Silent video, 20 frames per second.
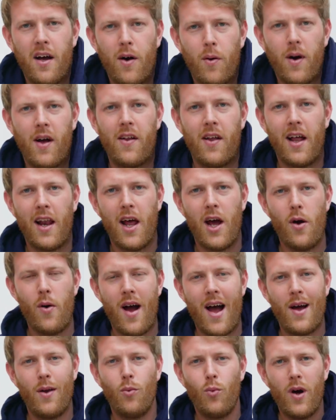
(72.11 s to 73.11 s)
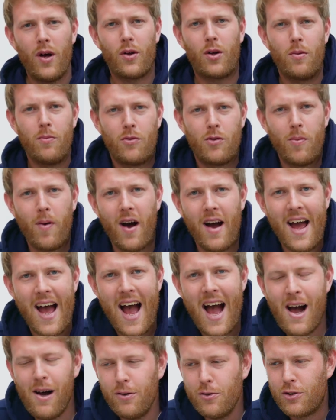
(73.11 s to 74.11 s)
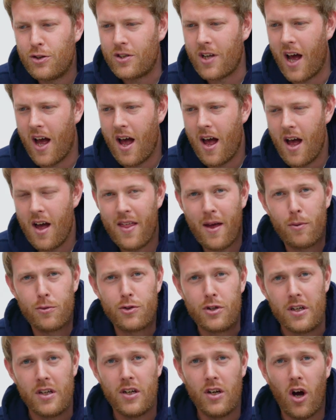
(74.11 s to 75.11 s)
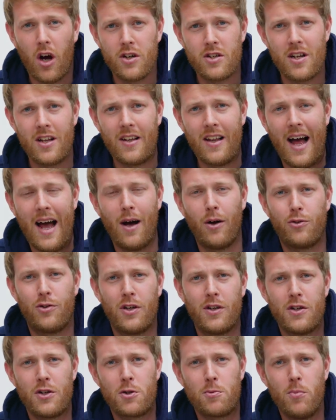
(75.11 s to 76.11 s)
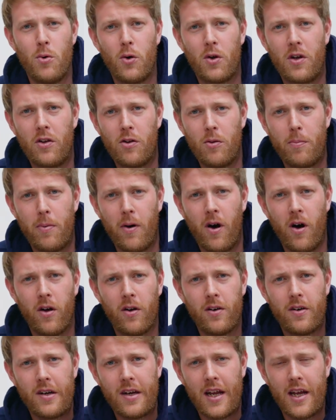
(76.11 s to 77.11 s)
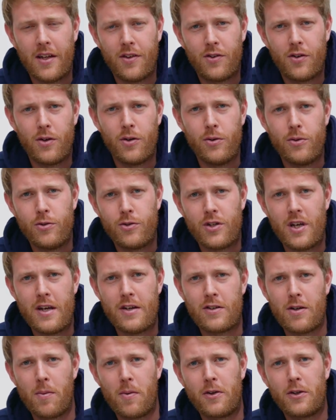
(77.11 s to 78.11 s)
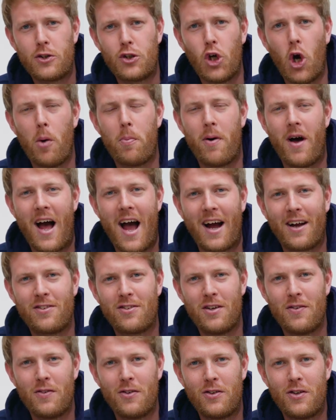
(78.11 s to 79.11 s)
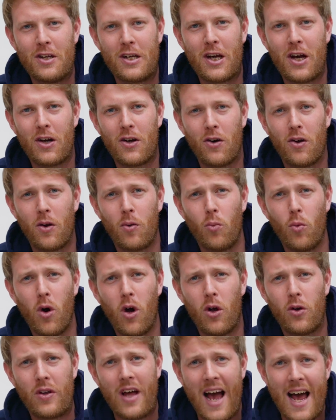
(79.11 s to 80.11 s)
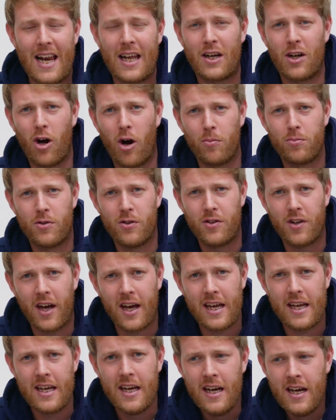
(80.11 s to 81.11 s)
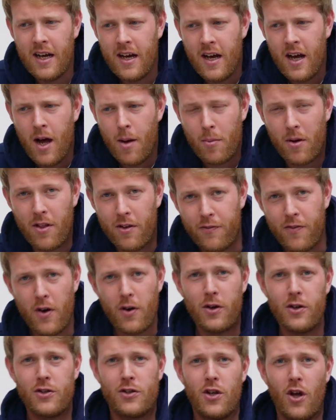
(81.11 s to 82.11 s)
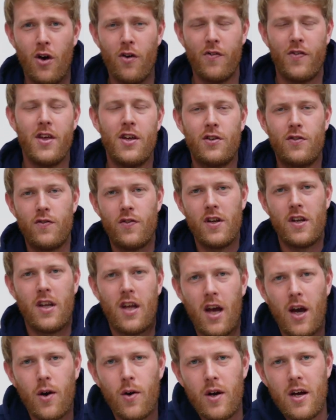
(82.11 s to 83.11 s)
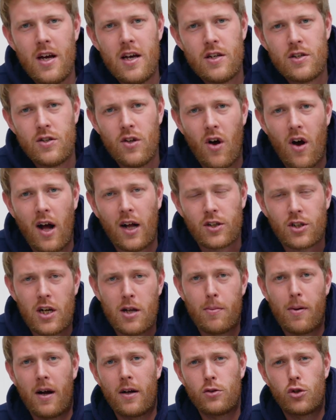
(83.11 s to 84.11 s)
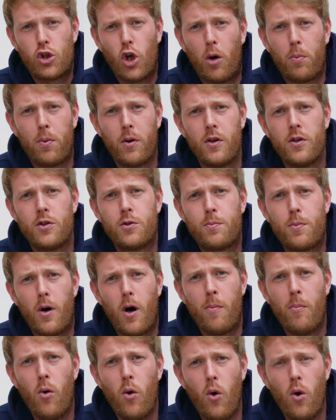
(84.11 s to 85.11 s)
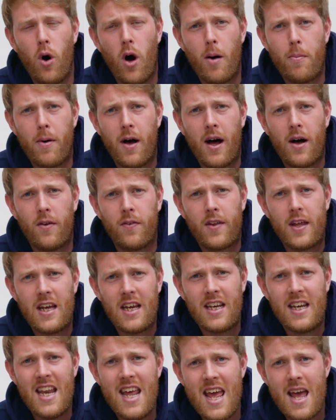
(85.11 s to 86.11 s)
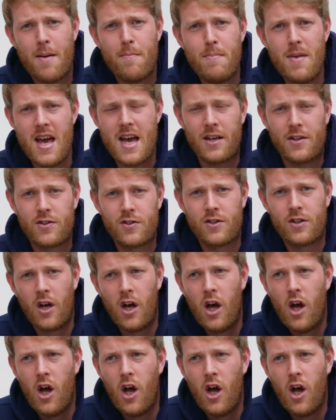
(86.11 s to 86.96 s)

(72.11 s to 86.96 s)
Well, hello and welcome to my house. That was a nice little outing this morning to Barton to see some of the chopper activity going on World Helicopter Day. But the focus of this video is not actually about choppers, but more about the near miss